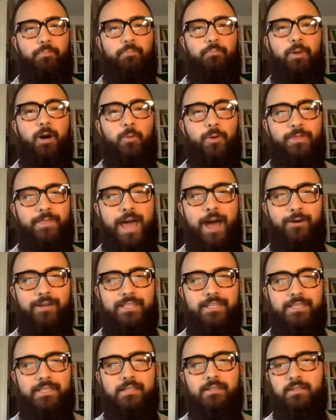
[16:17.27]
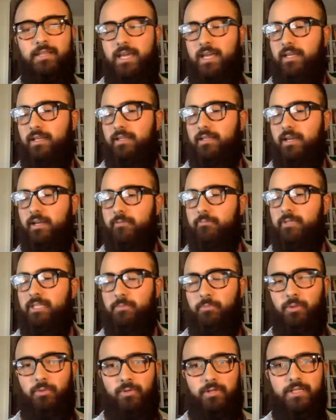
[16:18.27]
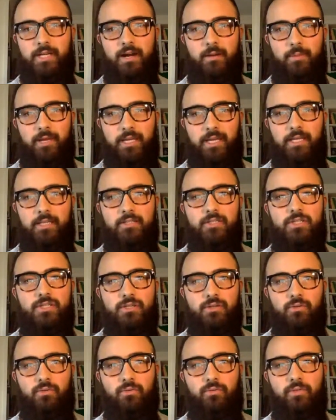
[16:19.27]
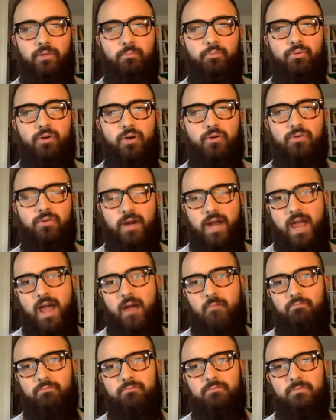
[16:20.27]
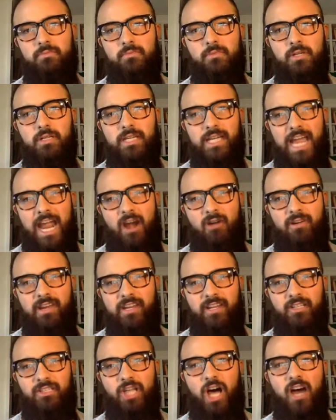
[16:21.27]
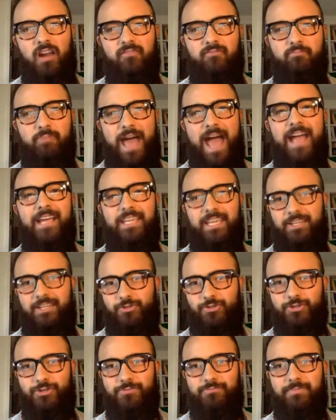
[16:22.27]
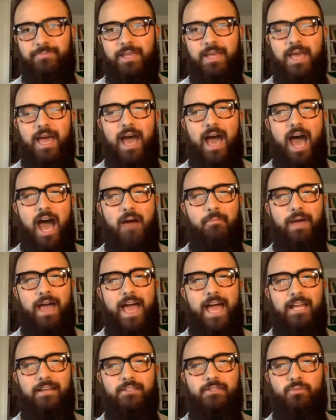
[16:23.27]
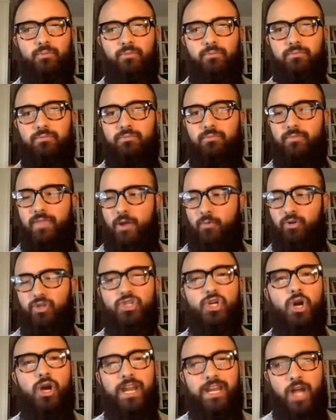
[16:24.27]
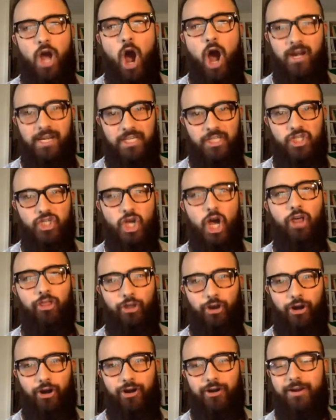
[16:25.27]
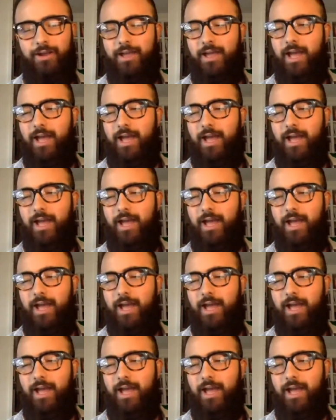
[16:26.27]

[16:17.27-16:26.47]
But without healing, young people were coming into the program carrying a lot of baggage, and they were turning on each other,